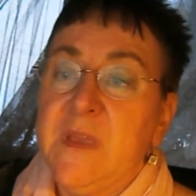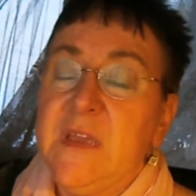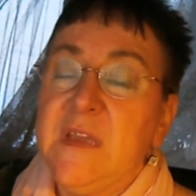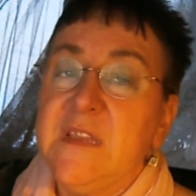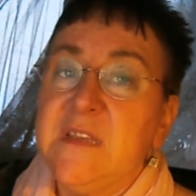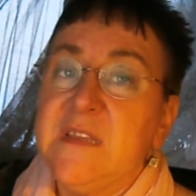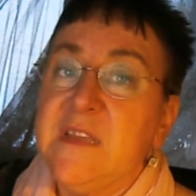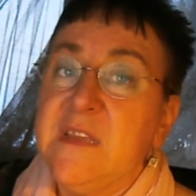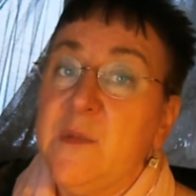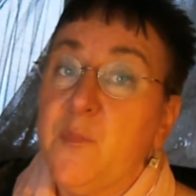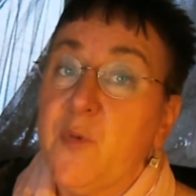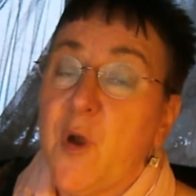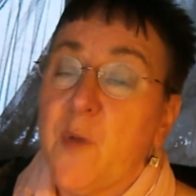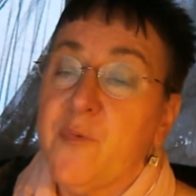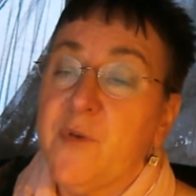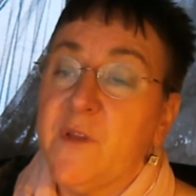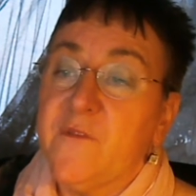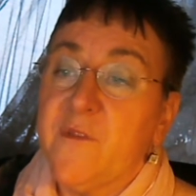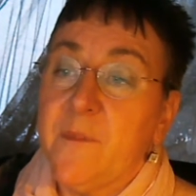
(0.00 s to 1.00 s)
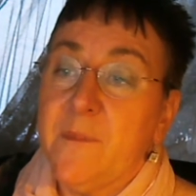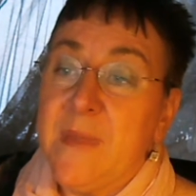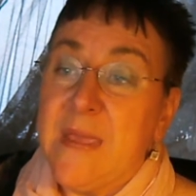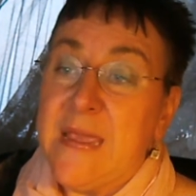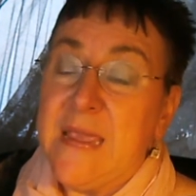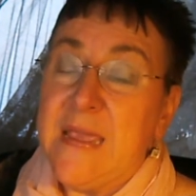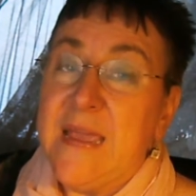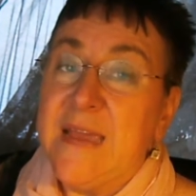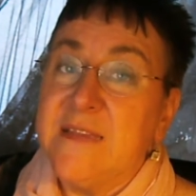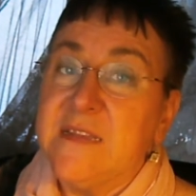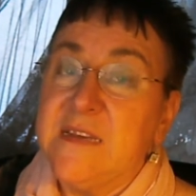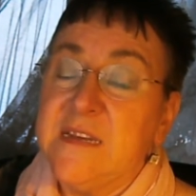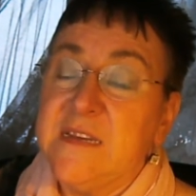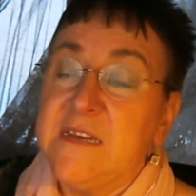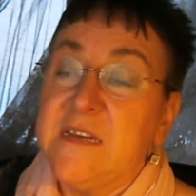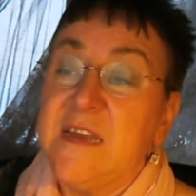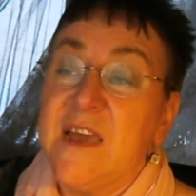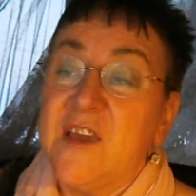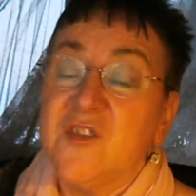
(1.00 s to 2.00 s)
it is inappropriate for me as an
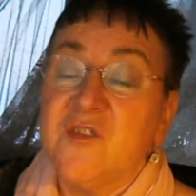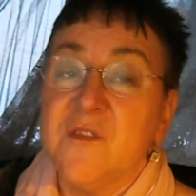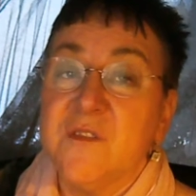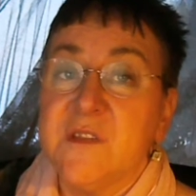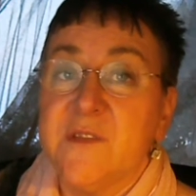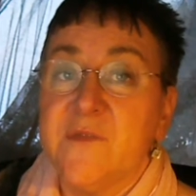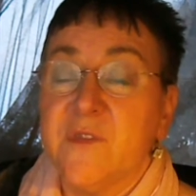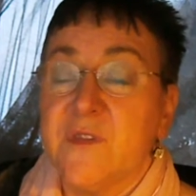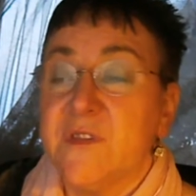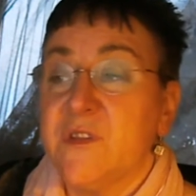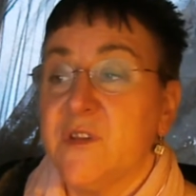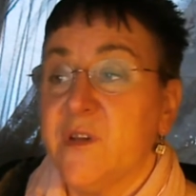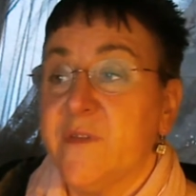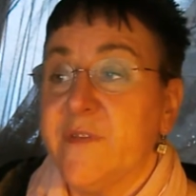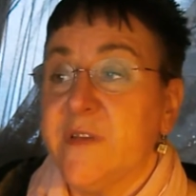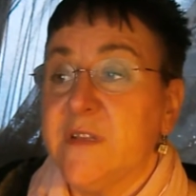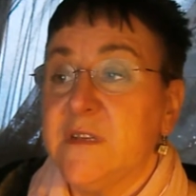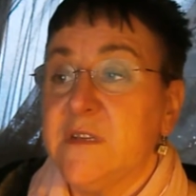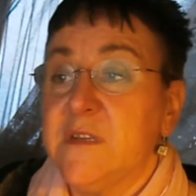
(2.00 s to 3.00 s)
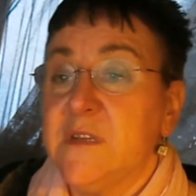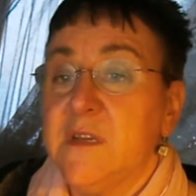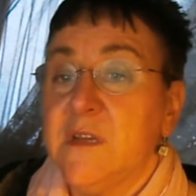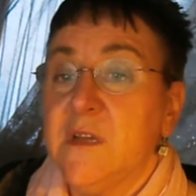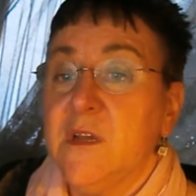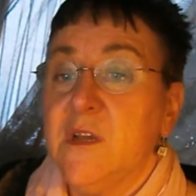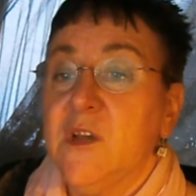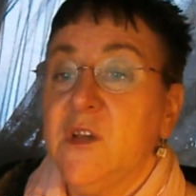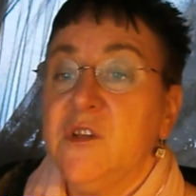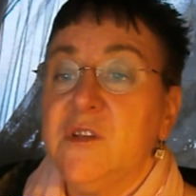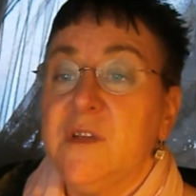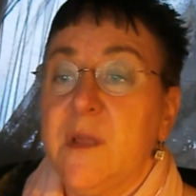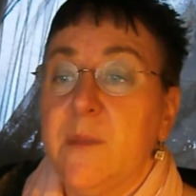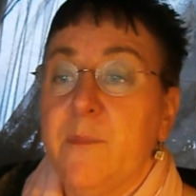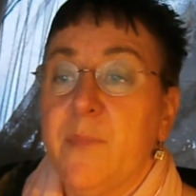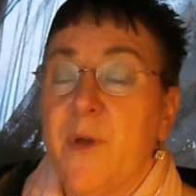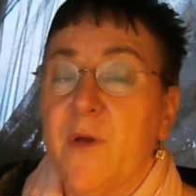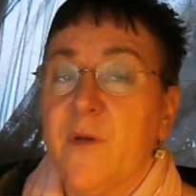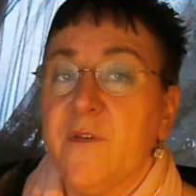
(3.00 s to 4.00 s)
international civil servant to
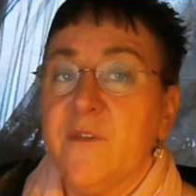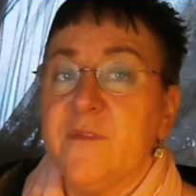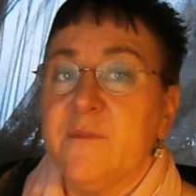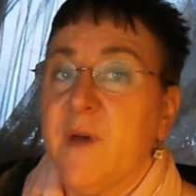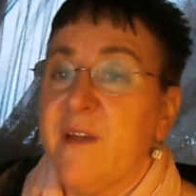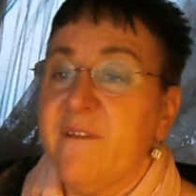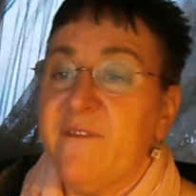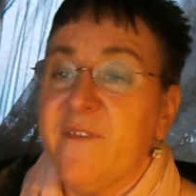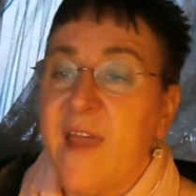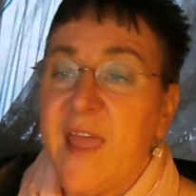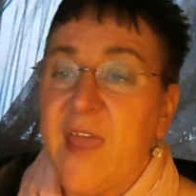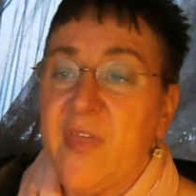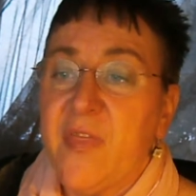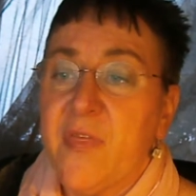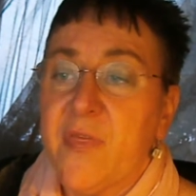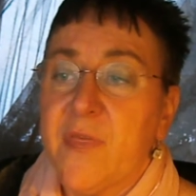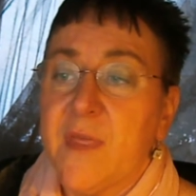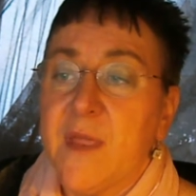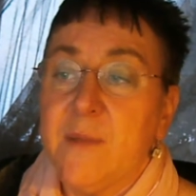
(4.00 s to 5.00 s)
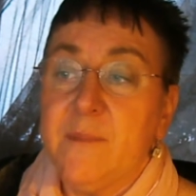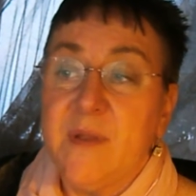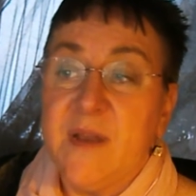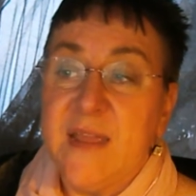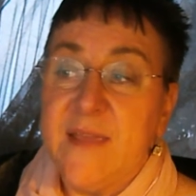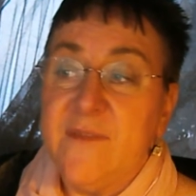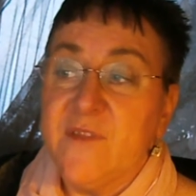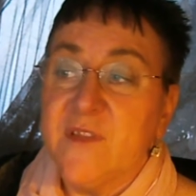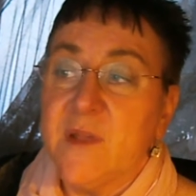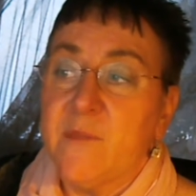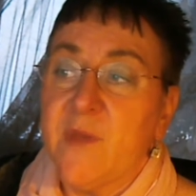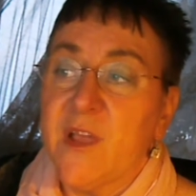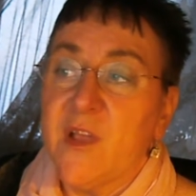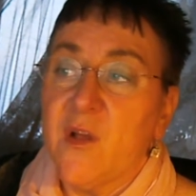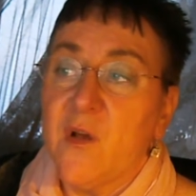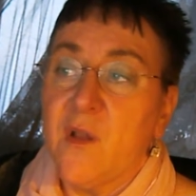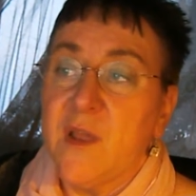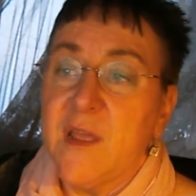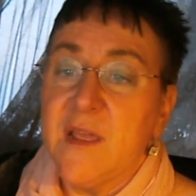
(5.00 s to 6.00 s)
impose my faith and beliefs on my
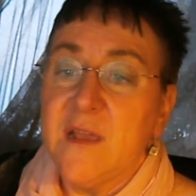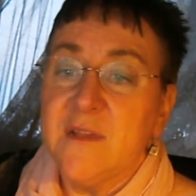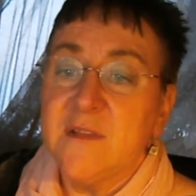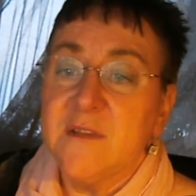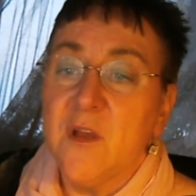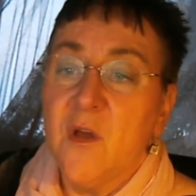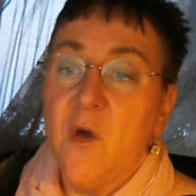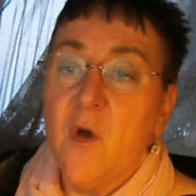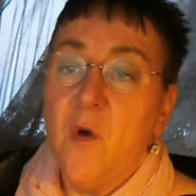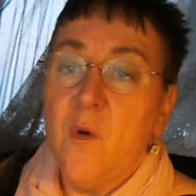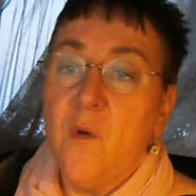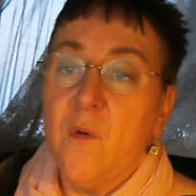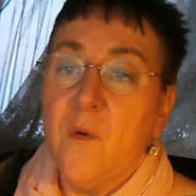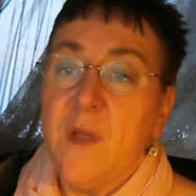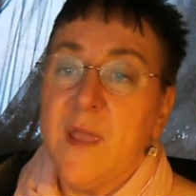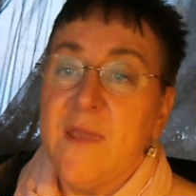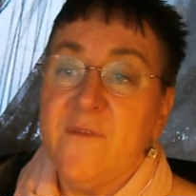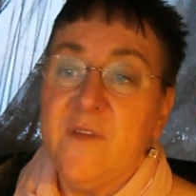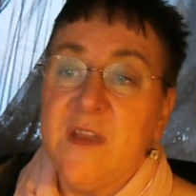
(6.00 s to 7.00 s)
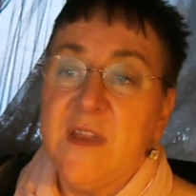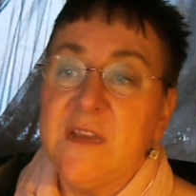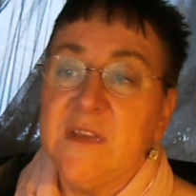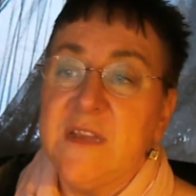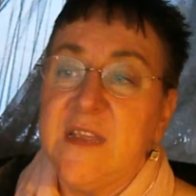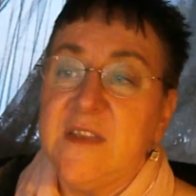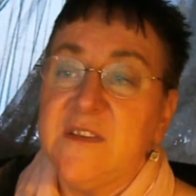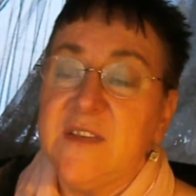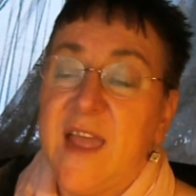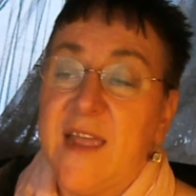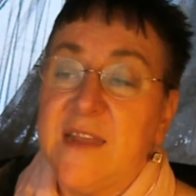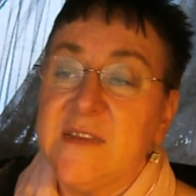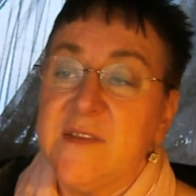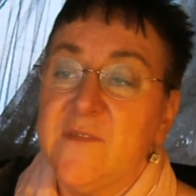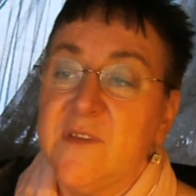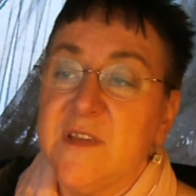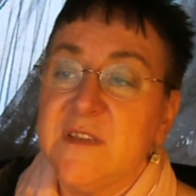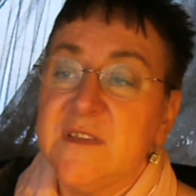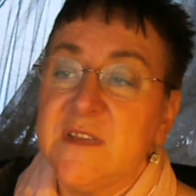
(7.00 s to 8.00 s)
colleagues or even indeed to
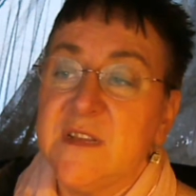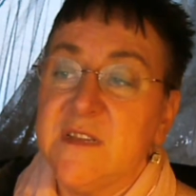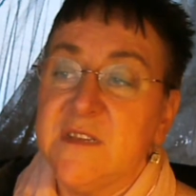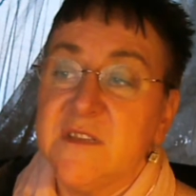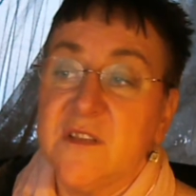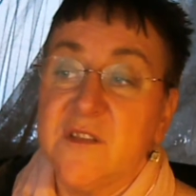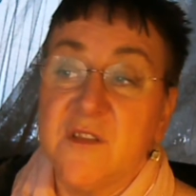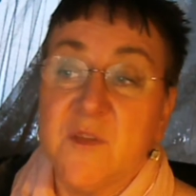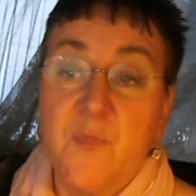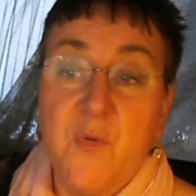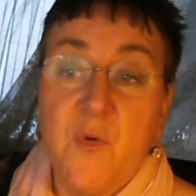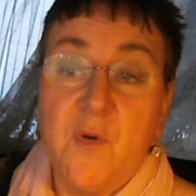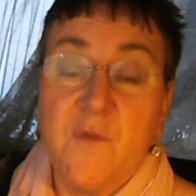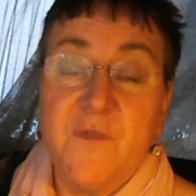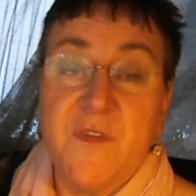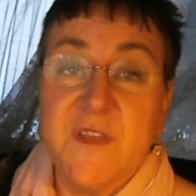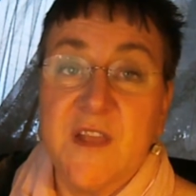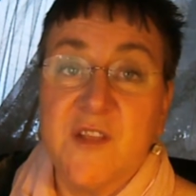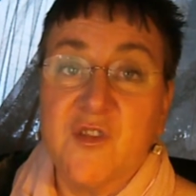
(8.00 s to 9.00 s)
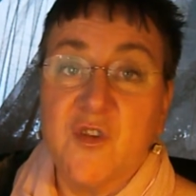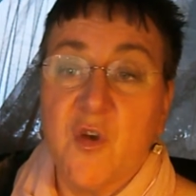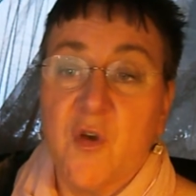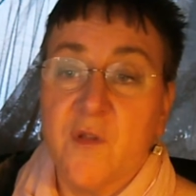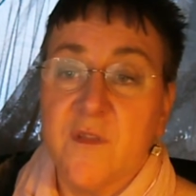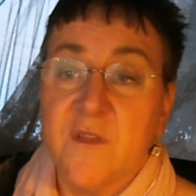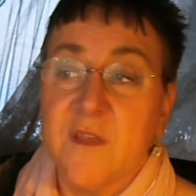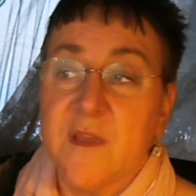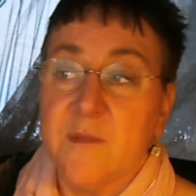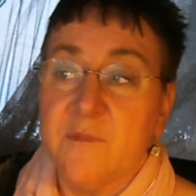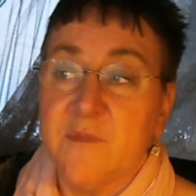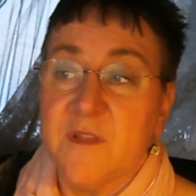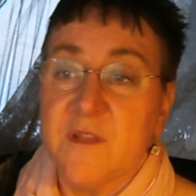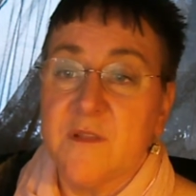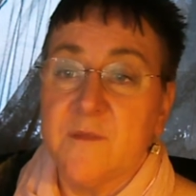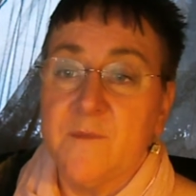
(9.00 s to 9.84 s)
actively solicit support for such concepts